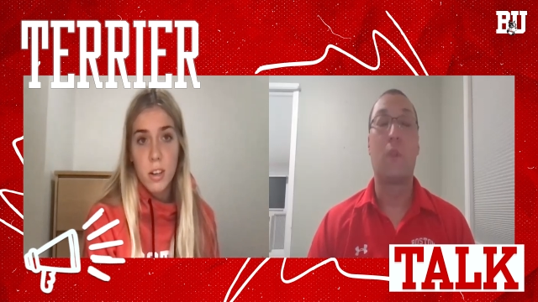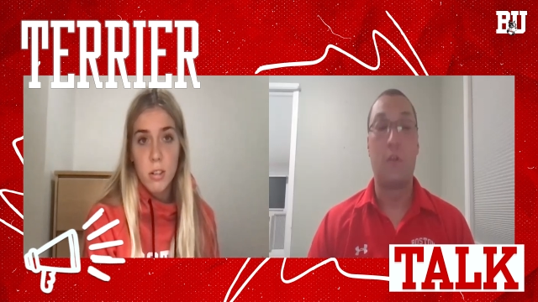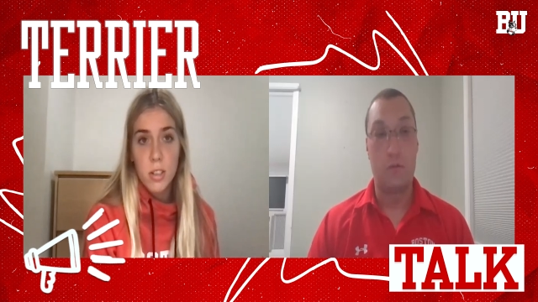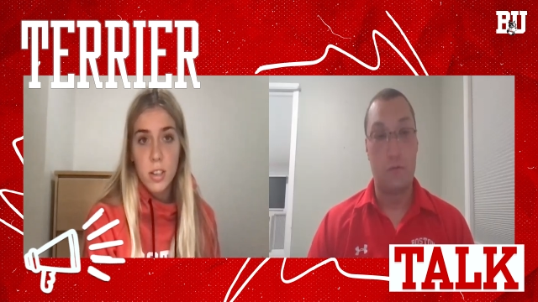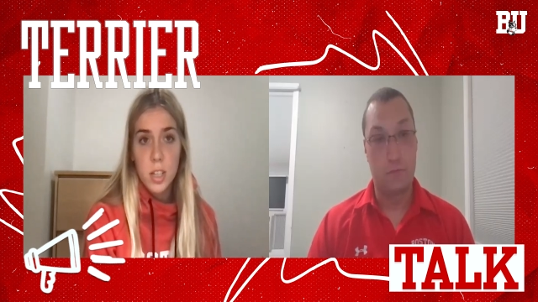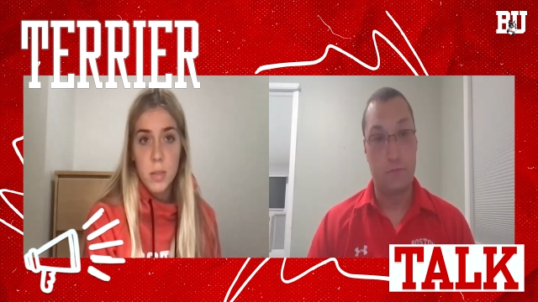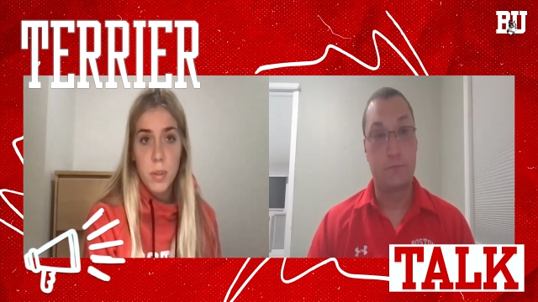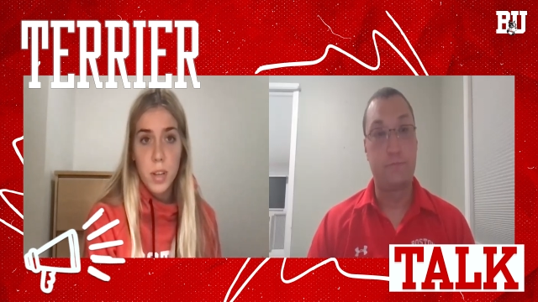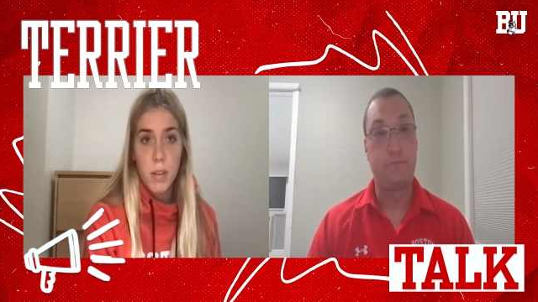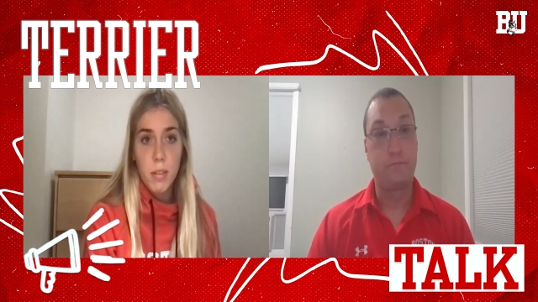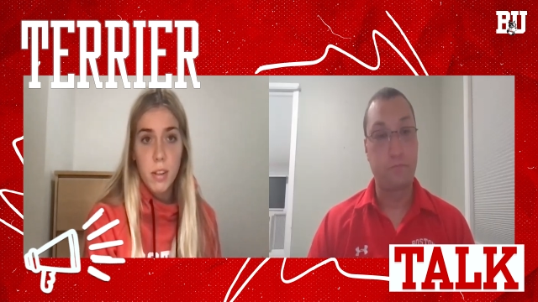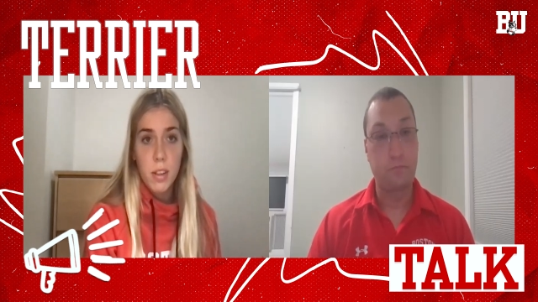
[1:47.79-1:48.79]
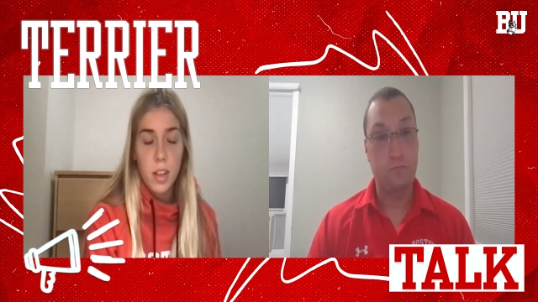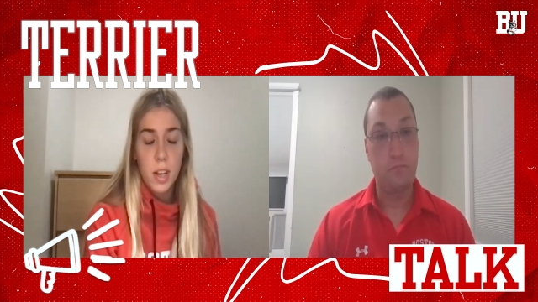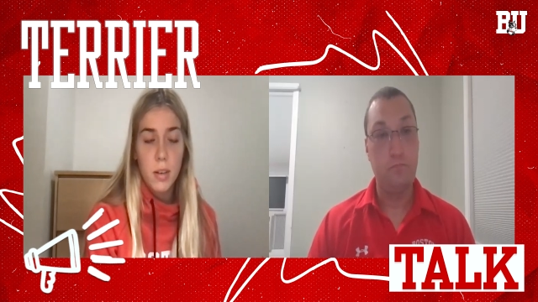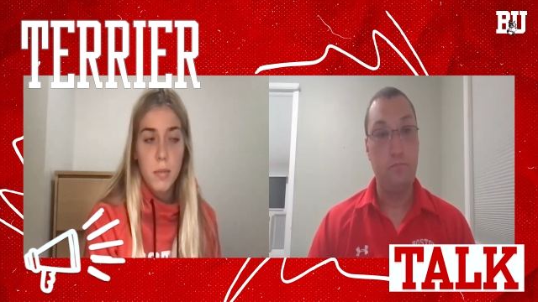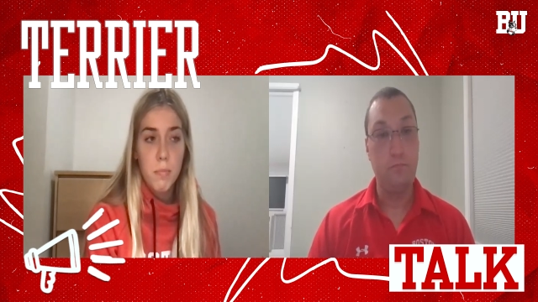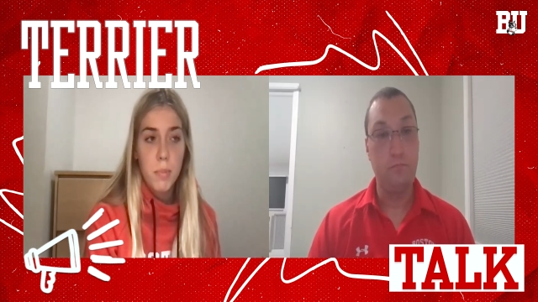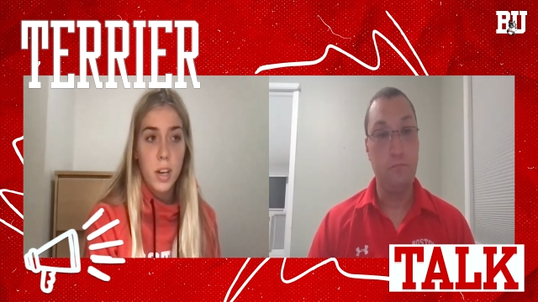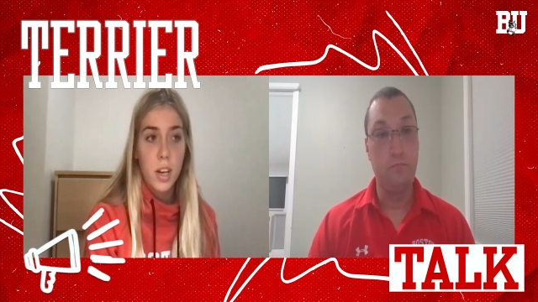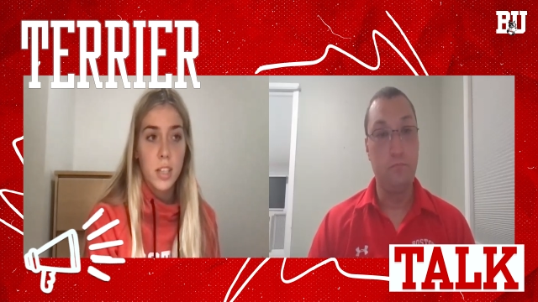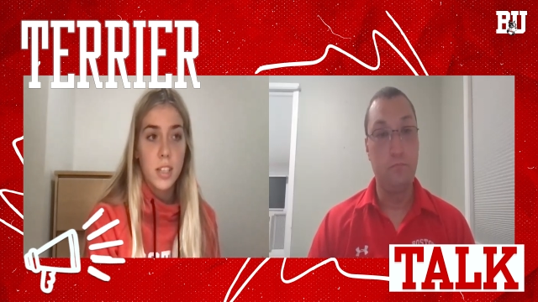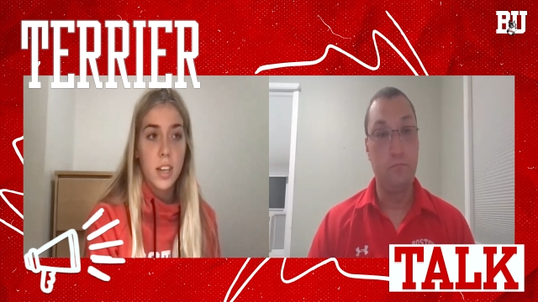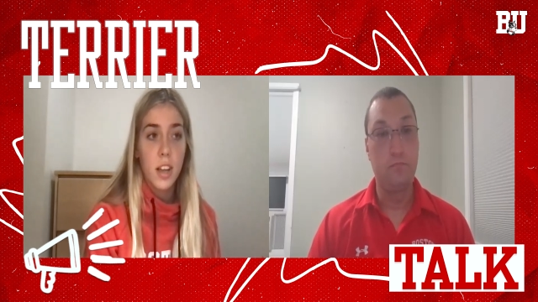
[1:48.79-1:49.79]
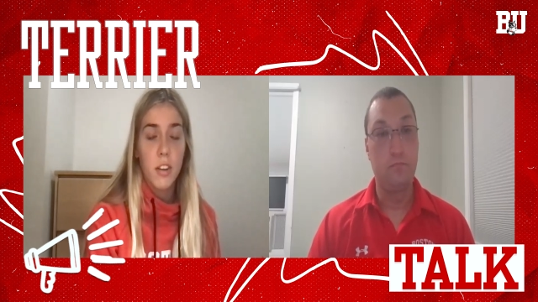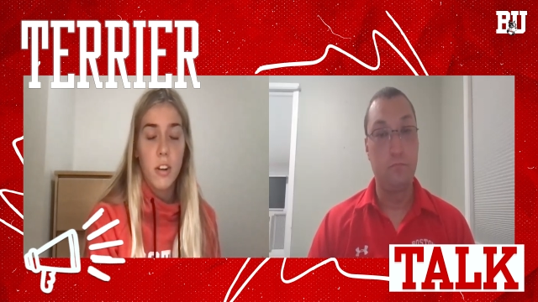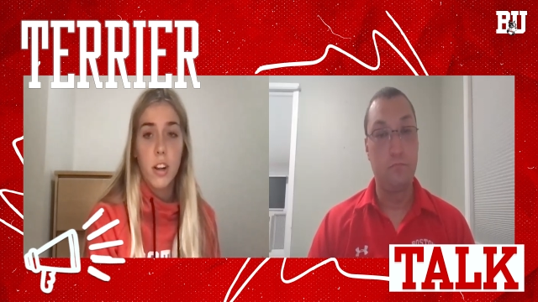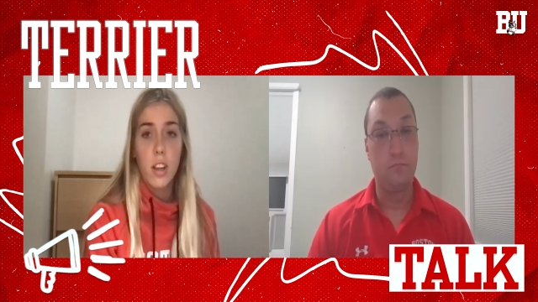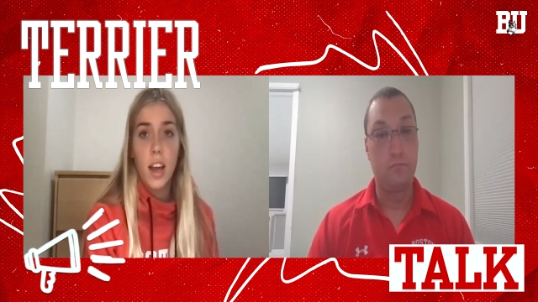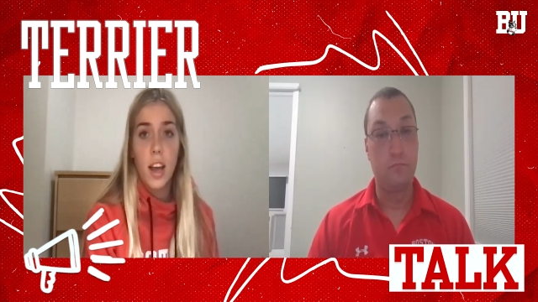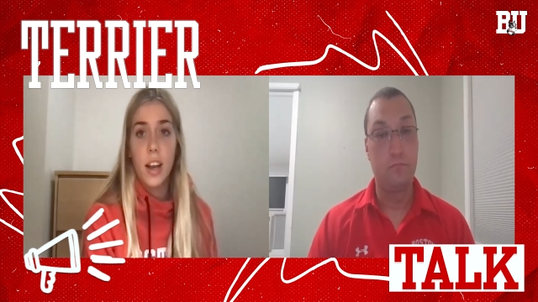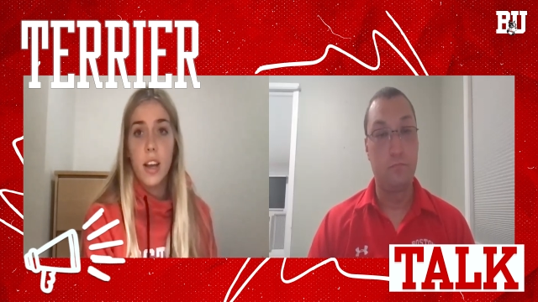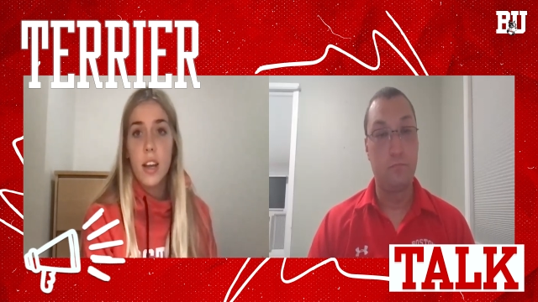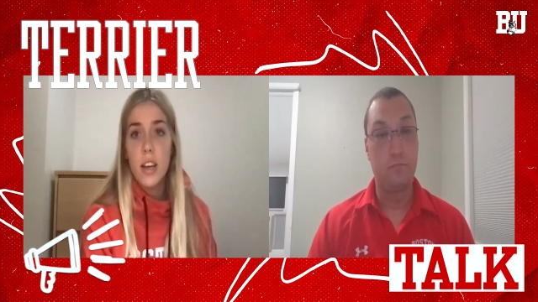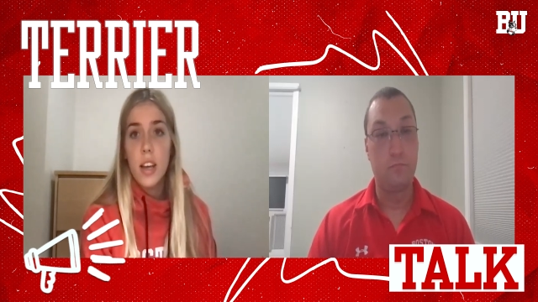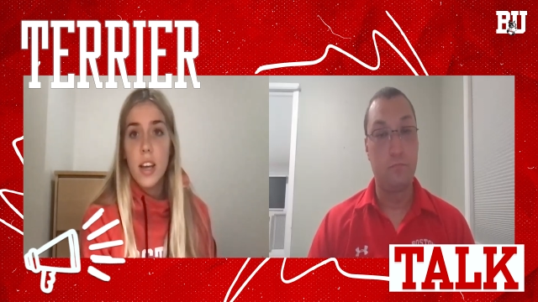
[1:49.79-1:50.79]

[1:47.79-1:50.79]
Speaker 1: Coach likes playing with like putting us together on a line.